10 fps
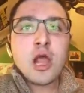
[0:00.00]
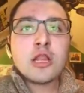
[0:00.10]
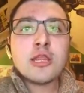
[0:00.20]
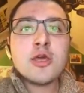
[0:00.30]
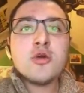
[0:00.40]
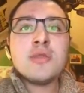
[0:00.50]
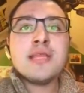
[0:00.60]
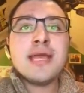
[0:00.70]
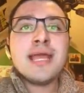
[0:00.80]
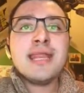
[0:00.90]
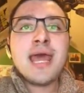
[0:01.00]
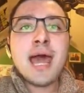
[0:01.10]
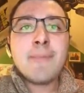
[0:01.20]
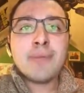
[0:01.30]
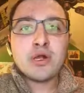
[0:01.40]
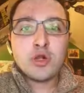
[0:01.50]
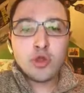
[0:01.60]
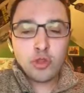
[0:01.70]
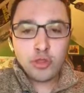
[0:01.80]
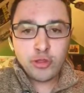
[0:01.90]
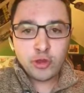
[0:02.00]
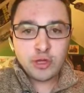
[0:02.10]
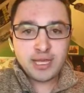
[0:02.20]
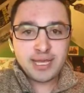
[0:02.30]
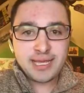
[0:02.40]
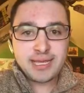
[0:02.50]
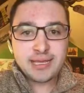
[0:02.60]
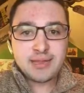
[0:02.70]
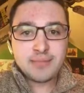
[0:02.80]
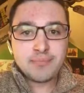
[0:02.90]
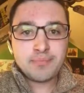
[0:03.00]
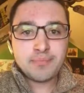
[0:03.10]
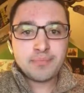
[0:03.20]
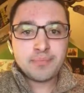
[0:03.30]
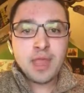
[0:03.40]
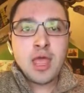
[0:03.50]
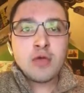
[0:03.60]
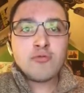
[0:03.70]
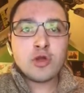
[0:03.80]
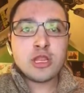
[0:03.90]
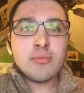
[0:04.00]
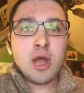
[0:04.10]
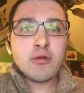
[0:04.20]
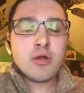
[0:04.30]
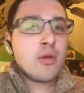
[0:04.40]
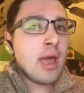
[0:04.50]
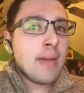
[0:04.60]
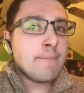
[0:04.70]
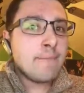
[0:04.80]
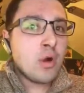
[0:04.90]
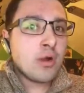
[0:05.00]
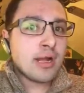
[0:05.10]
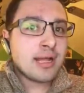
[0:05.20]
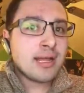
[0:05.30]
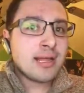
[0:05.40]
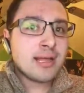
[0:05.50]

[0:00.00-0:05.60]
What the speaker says: lows in the upper 30s. For tomorrow, more